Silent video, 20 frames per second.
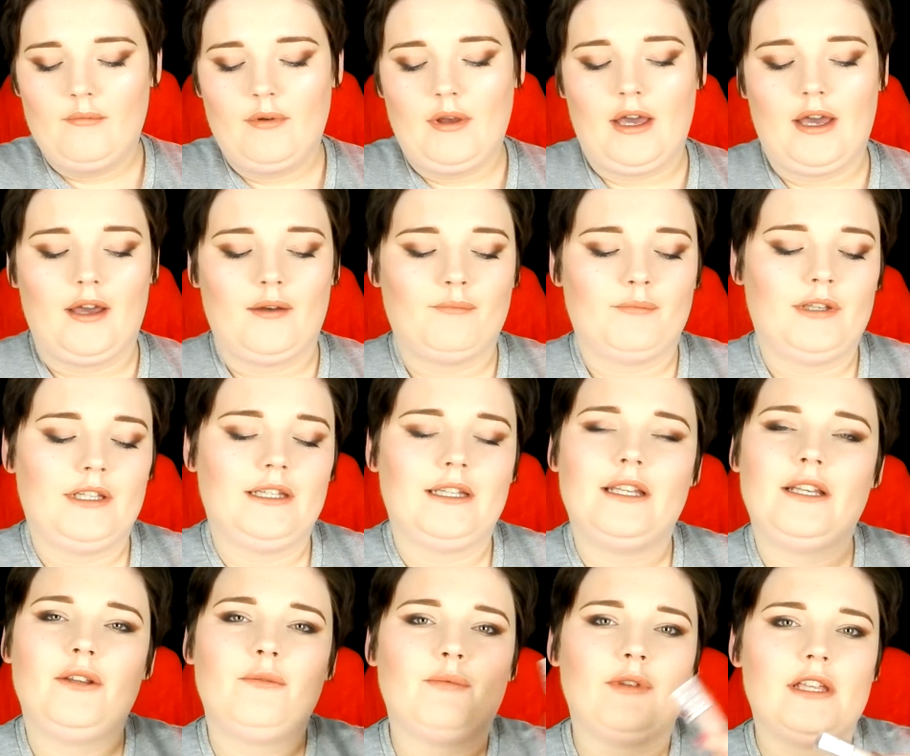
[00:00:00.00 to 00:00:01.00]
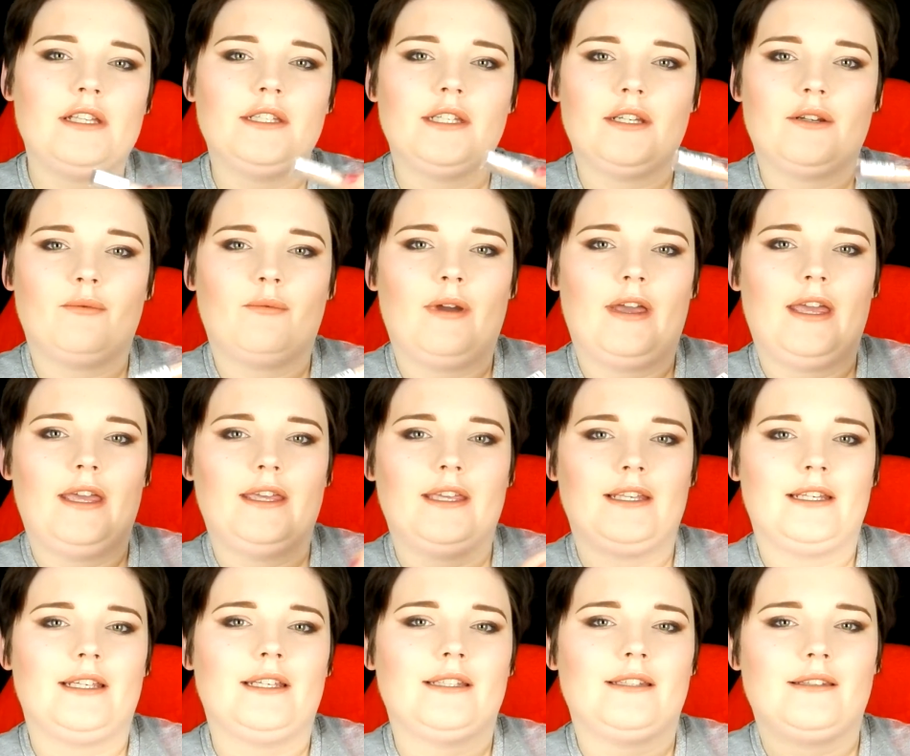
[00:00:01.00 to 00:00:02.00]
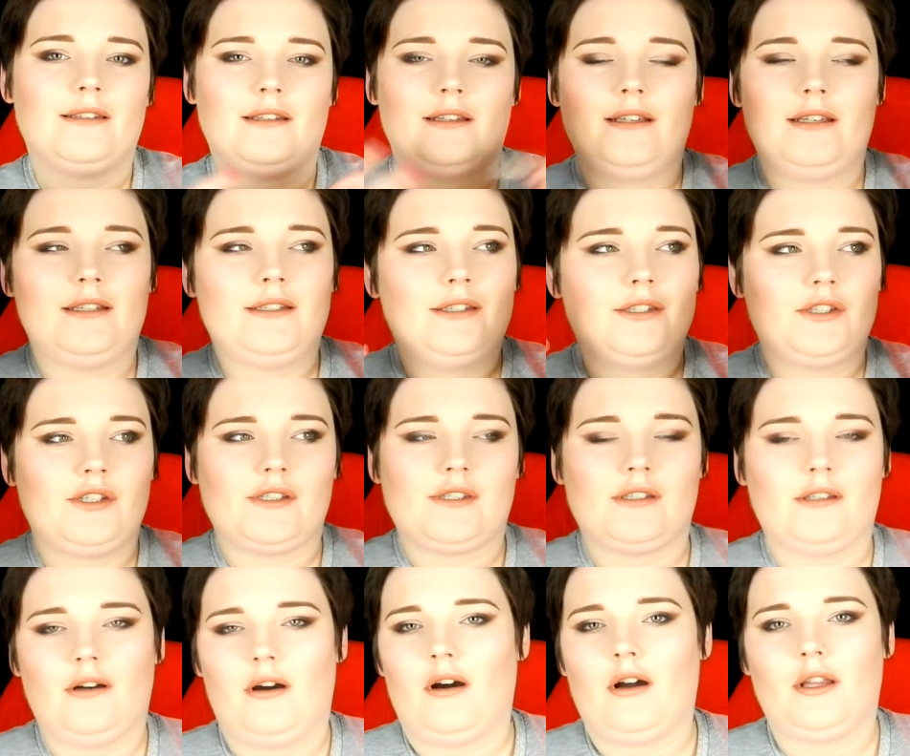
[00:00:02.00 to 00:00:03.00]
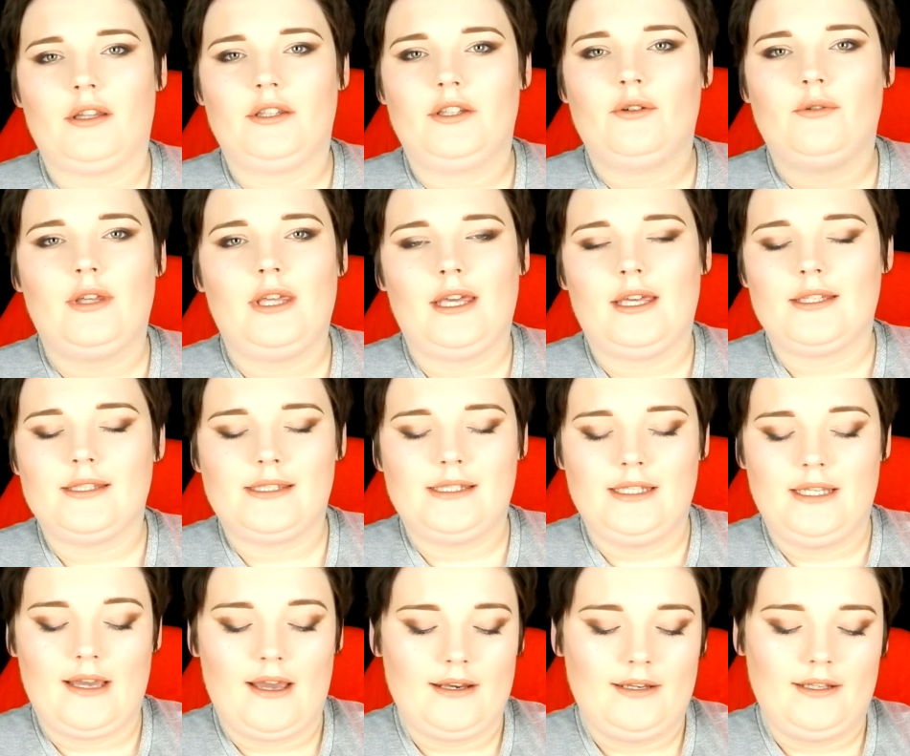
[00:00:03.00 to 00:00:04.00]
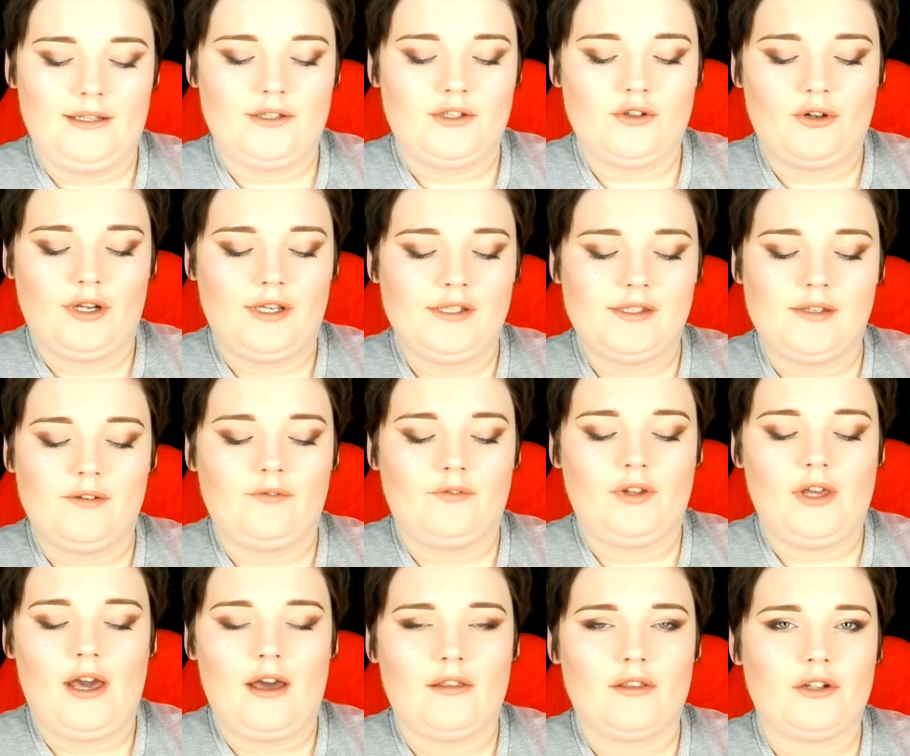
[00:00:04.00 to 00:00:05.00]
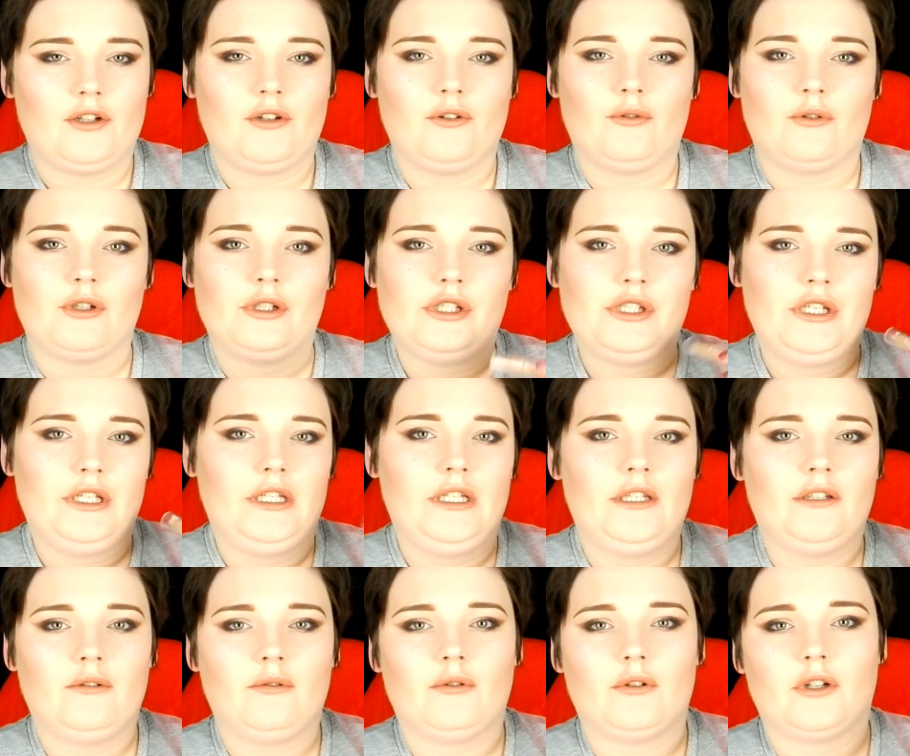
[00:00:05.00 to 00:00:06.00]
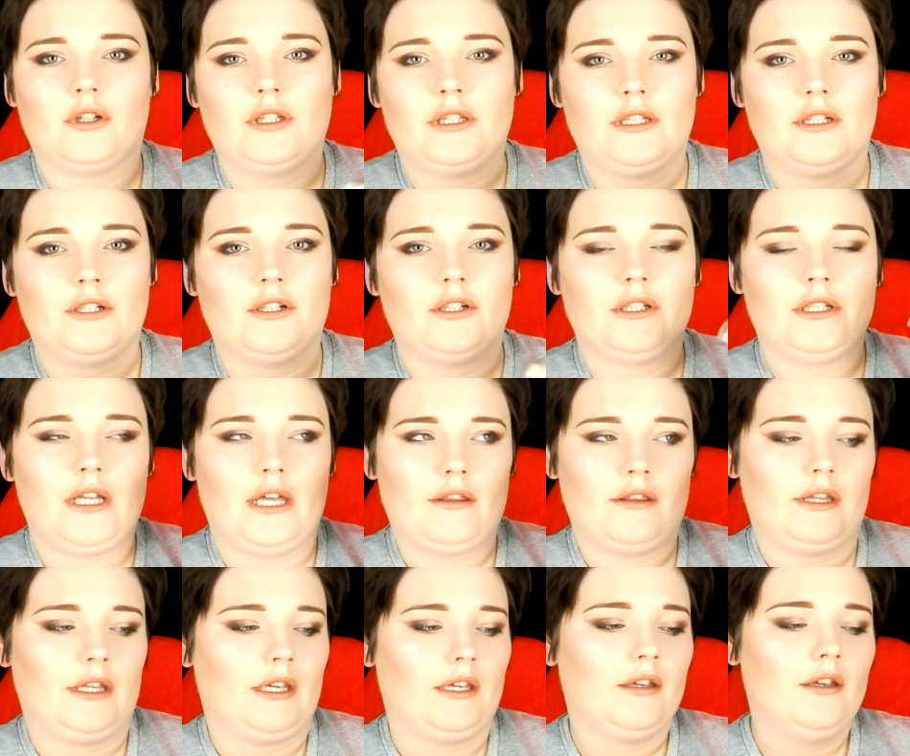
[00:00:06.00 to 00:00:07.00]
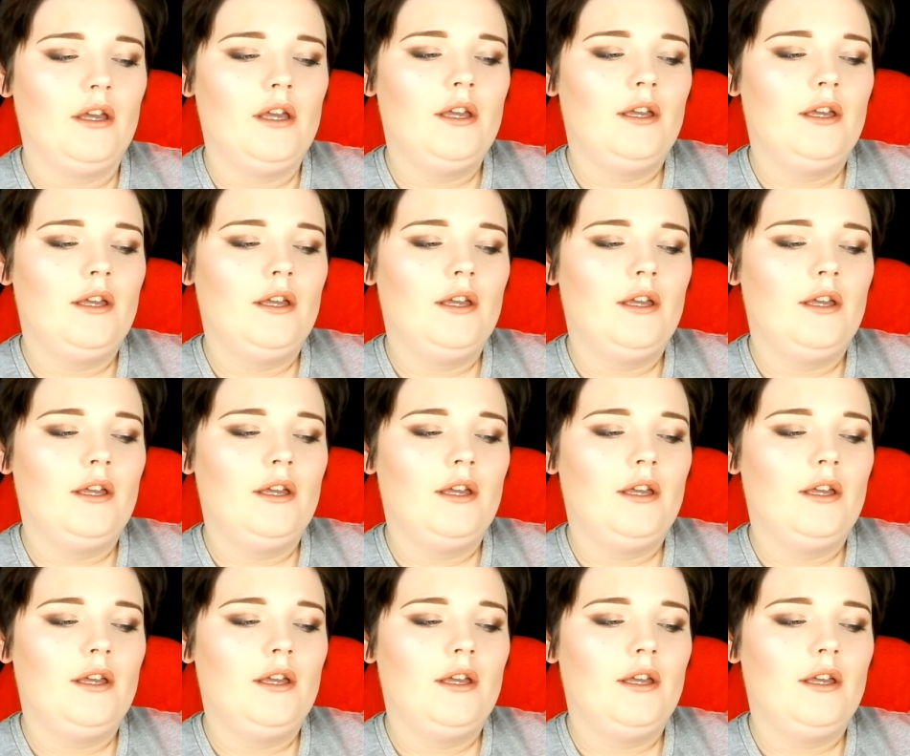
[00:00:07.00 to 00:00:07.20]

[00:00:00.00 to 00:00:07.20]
And then you blend it away and it's just gone. You can't see any trace of color or sheen or glitter, nothing.